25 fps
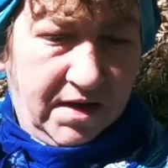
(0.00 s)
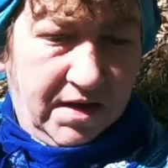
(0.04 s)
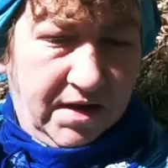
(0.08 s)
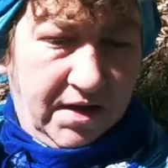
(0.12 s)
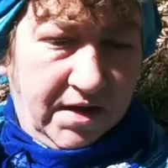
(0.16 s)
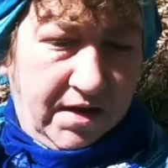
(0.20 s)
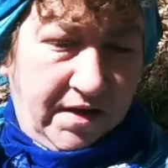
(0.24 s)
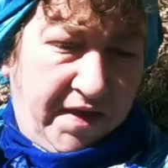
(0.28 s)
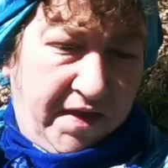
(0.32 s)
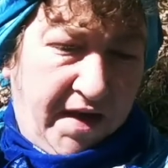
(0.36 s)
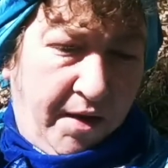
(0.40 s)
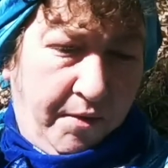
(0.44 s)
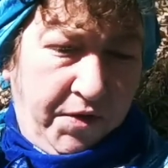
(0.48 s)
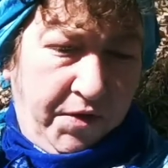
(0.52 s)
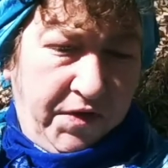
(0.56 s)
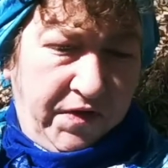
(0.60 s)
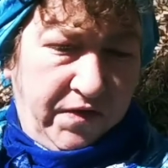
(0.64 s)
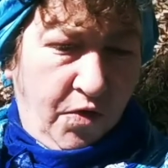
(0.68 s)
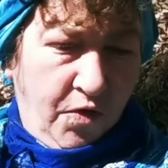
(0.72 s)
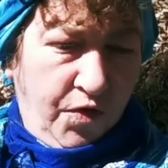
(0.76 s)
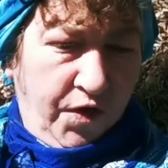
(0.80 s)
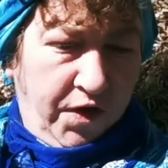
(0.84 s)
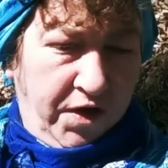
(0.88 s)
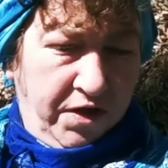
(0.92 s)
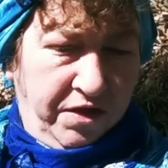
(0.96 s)
That was
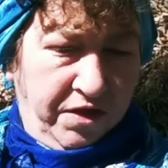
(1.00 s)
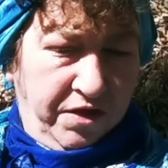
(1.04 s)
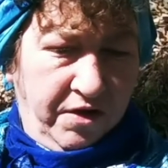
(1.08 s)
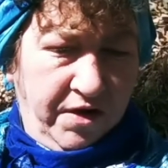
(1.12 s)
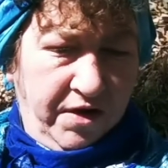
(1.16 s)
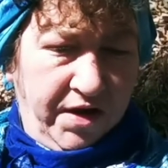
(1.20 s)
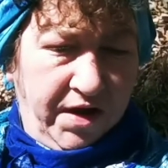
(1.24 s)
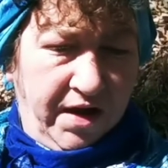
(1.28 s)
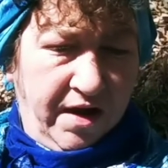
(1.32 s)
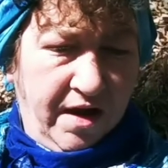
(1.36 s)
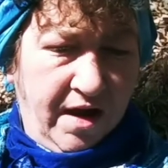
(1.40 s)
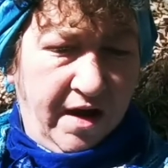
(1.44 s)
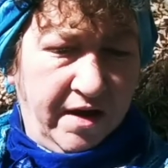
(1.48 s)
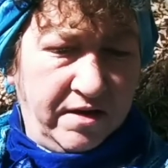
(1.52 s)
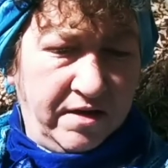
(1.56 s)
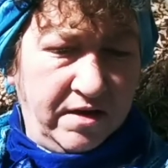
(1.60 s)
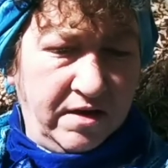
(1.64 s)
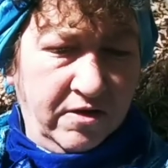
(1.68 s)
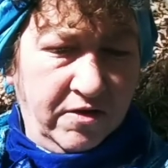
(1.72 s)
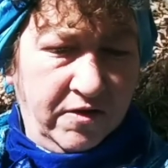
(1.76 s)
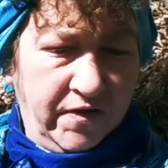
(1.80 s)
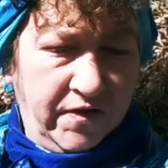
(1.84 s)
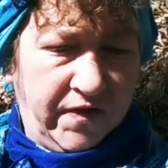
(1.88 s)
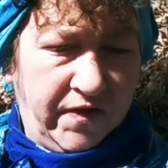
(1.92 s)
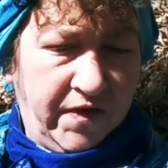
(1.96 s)
only 30-odd
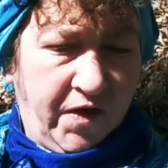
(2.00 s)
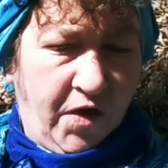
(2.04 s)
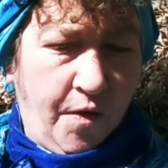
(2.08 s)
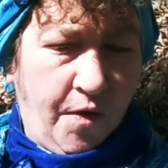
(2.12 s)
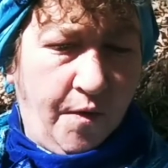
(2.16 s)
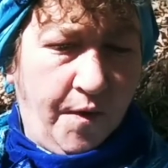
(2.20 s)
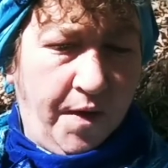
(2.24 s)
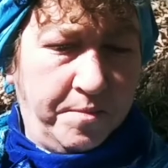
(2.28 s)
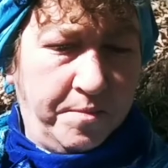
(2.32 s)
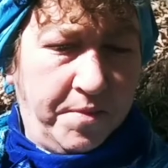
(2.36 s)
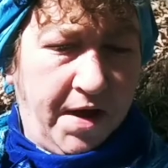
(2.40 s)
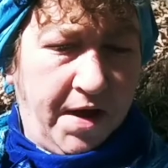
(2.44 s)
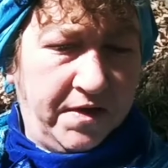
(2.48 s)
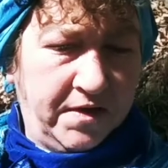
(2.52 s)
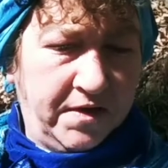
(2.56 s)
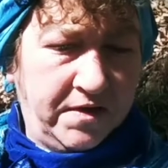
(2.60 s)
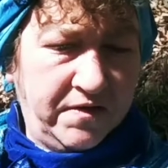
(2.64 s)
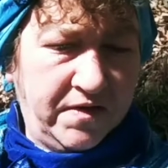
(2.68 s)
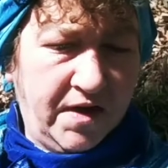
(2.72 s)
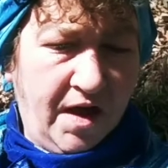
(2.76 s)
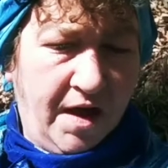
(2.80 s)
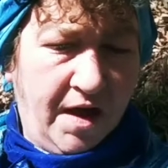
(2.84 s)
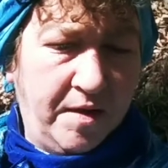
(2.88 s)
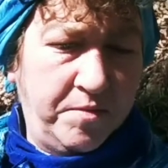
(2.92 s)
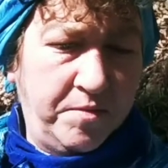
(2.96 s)
years ago, and by the
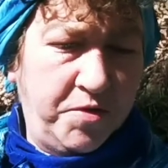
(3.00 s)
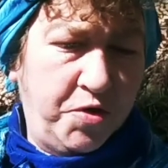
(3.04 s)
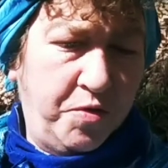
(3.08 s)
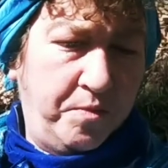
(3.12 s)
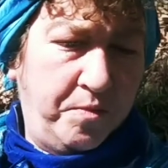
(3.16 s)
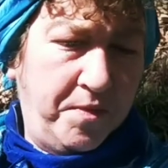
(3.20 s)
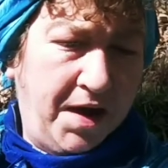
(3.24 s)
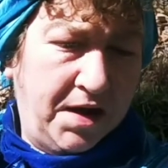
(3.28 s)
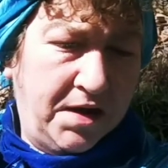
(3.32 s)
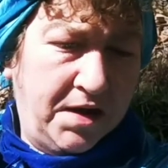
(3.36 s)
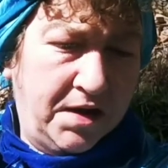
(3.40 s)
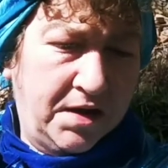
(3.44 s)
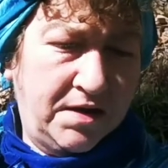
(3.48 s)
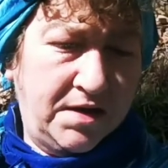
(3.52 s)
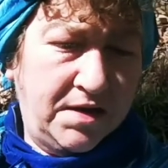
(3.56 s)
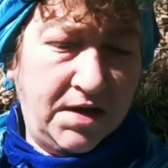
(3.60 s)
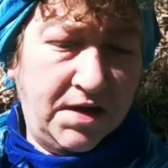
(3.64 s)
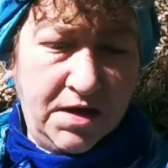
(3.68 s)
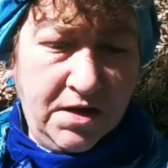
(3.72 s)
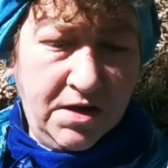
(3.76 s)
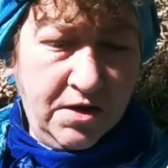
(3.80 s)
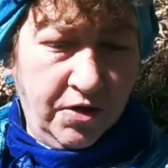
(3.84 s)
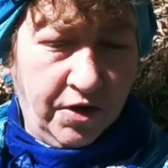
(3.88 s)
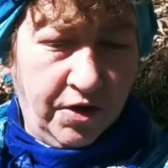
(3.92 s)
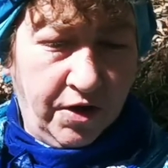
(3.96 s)
time you made it
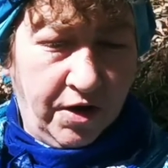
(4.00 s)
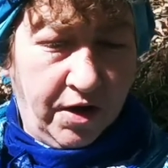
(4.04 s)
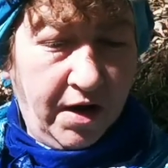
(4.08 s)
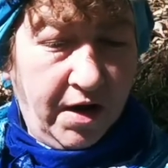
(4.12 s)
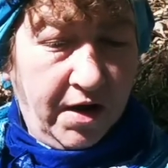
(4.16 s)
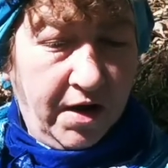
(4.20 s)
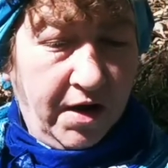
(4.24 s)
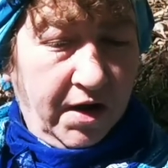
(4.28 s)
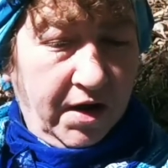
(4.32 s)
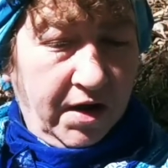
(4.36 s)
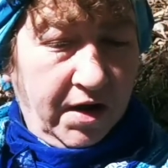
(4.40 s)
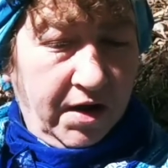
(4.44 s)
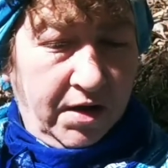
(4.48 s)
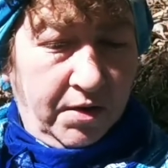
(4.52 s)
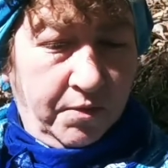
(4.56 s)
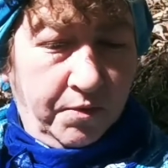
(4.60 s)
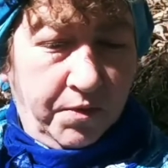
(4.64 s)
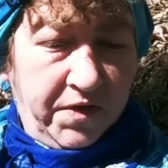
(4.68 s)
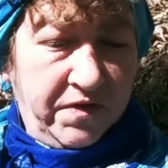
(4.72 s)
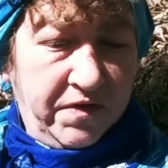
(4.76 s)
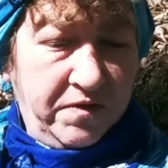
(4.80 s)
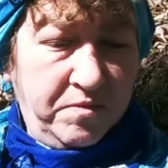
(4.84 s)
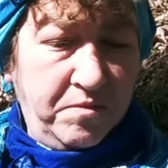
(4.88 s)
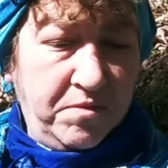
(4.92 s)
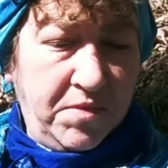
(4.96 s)
here, it
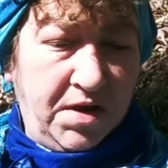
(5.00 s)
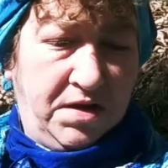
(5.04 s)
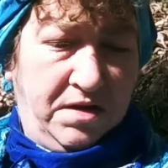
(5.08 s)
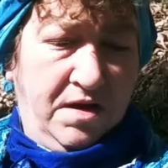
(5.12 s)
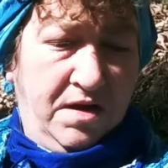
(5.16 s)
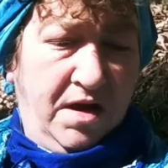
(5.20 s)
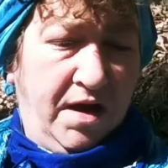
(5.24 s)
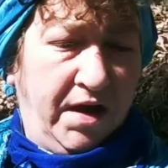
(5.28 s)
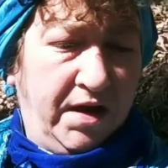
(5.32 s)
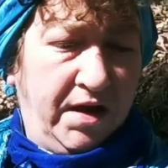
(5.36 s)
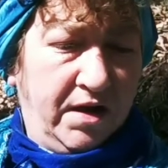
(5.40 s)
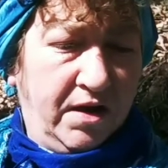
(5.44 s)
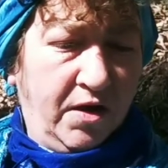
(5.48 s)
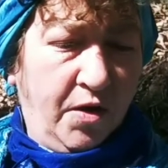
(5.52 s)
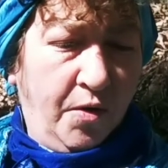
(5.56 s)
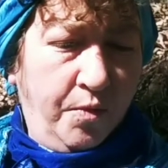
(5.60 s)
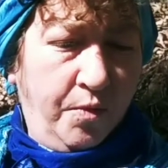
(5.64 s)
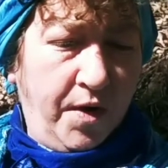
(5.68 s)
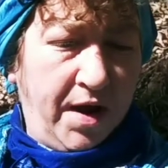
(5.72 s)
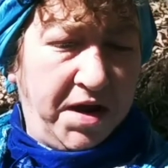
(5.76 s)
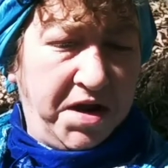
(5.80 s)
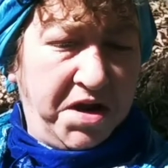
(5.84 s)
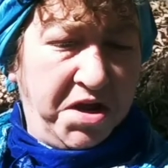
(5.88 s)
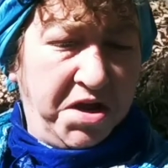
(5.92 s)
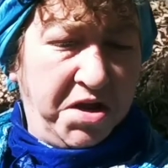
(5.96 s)
was midnight, a
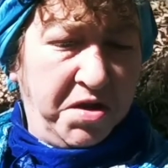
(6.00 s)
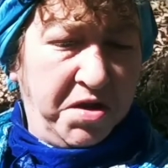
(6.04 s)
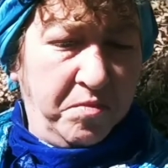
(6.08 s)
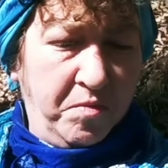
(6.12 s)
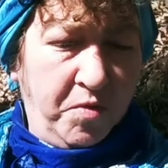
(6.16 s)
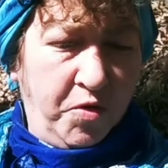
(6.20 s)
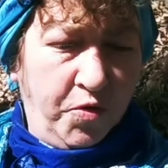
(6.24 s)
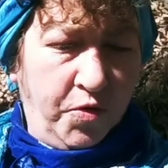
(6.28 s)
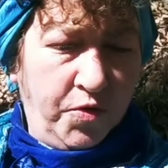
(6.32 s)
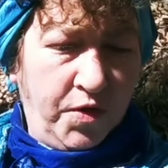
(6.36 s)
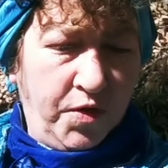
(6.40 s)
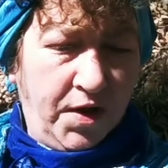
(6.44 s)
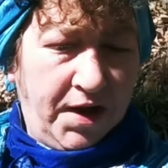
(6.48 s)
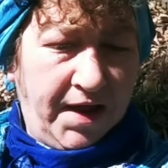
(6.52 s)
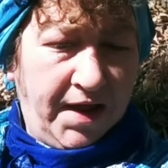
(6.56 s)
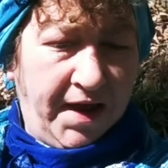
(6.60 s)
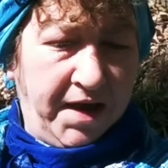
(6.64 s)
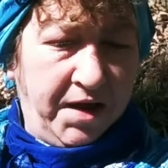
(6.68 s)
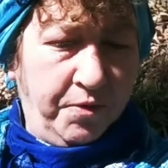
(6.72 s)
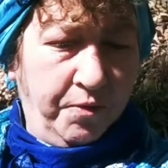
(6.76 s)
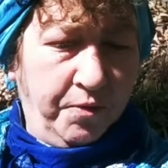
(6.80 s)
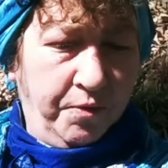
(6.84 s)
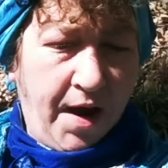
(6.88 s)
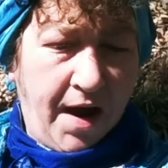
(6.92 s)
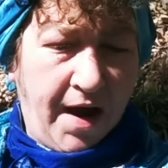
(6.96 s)
waning moon
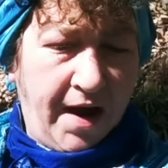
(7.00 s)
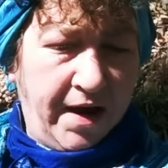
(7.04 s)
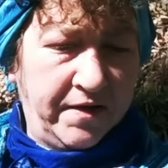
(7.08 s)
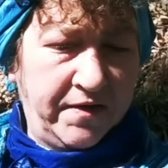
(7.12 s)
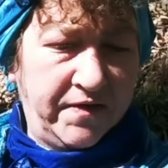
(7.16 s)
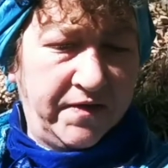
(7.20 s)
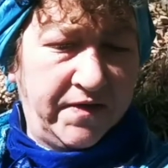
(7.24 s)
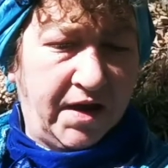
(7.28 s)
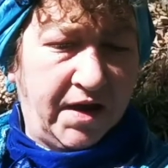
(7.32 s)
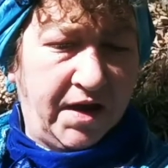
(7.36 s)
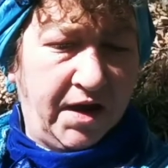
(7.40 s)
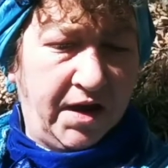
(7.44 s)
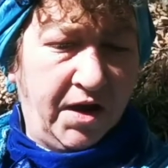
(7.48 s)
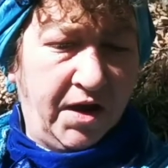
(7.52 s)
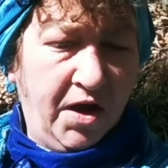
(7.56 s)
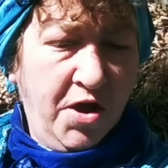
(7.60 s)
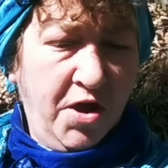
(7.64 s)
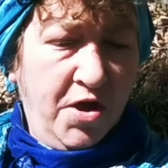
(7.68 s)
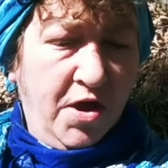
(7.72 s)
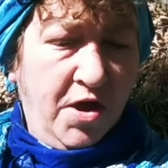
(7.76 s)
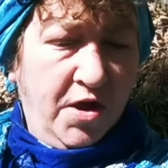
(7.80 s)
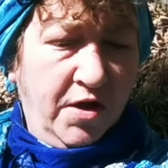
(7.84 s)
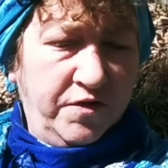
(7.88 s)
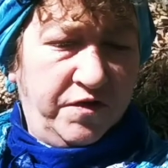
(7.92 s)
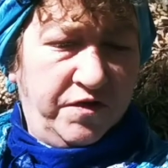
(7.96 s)
late rising,
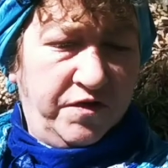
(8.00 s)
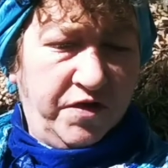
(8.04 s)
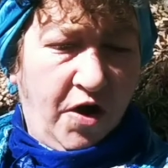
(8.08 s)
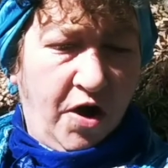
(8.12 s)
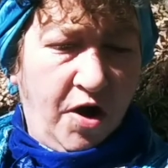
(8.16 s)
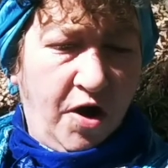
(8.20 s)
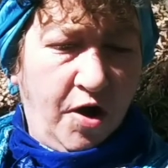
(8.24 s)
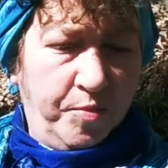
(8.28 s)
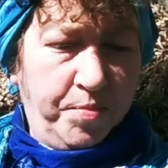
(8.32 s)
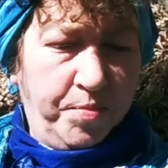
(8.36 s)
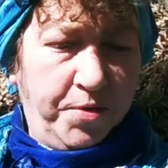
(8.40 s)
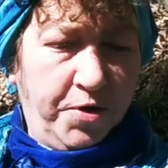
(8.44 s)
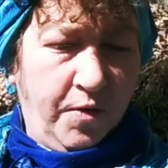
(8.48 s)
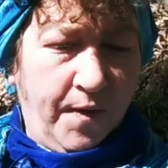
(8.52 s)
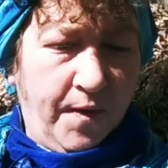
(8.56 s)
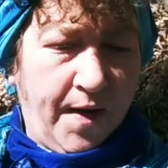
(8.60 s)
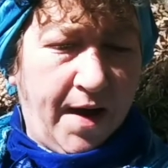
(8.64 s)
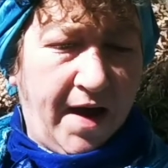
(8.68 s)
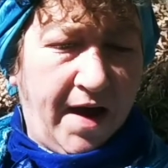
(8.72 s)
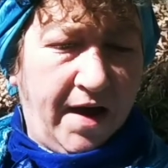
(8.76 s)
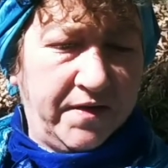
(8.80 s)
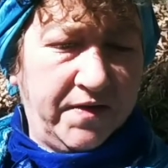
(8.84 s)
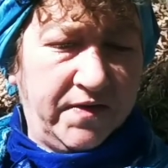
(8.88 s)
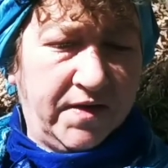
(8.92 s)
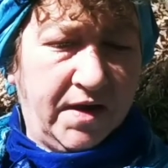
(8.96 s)
sharp
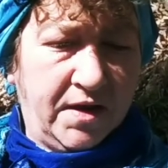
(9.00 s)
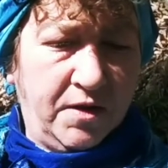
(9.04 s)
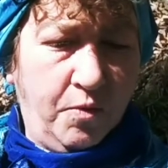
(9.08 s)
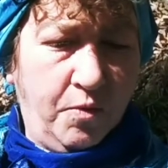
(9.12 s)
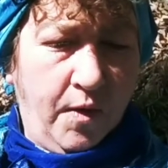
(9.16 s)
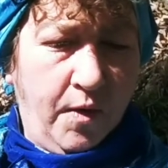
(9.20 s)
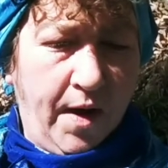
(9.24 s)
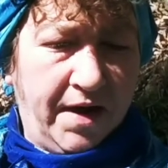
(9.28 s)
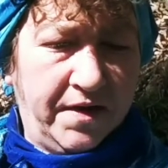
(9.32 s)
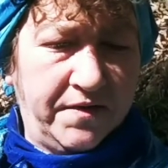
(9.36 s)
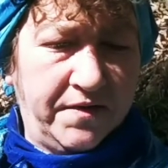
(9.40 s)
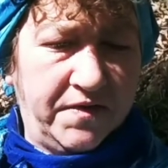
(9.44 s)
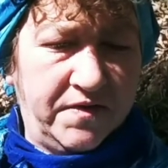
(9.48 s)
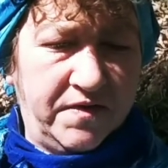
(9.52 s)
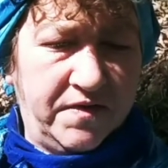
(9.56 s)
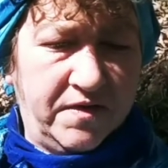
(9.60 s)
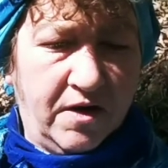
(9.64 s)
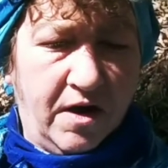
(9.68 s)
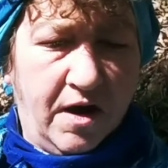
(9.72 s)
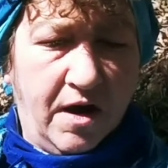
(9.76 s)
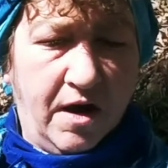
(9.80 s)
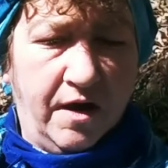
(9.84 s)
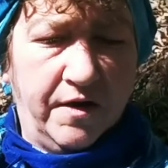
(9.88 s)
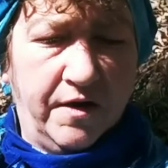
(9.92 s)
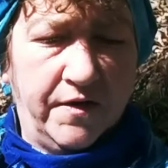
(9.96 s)
grass and wet
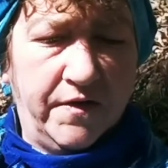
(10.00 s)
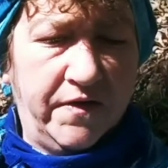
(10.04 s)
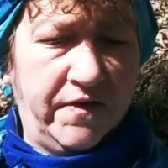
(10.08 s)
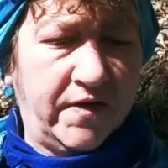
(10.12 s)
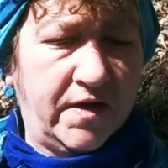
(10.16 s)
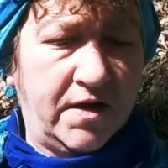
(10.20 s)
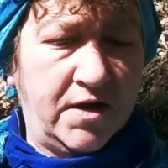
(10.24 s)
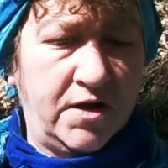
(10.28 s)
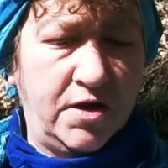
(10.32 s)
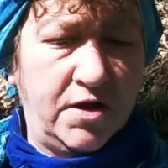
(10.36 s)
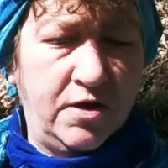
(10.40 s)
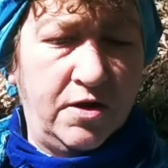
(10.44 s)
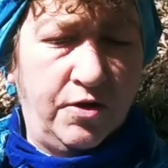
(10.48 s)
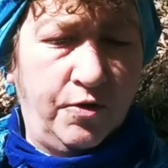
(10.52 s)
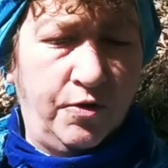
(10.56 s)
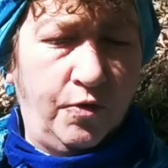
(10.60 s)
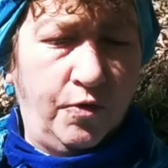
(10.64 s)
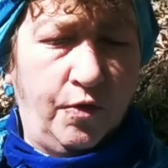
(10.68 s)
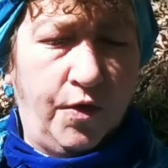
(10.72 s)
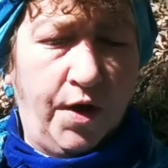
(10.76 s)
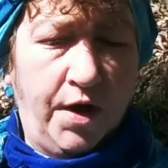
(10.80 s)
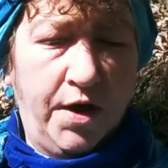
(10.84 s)
stars, and you,